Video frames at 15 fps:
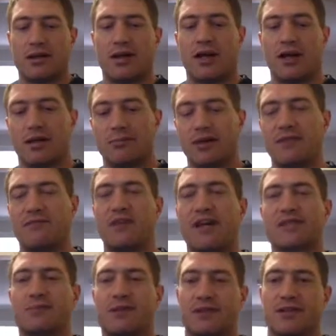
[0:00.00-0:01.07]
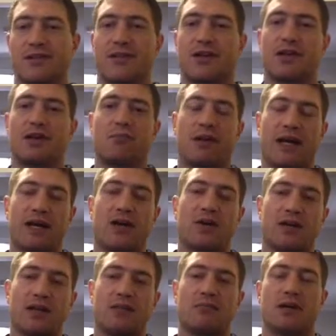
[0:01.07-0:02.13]
investment by
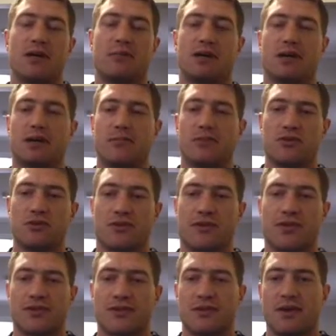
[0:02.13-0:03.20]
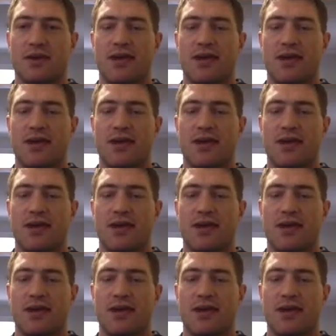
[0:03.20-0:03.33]
going into money market mutual funds.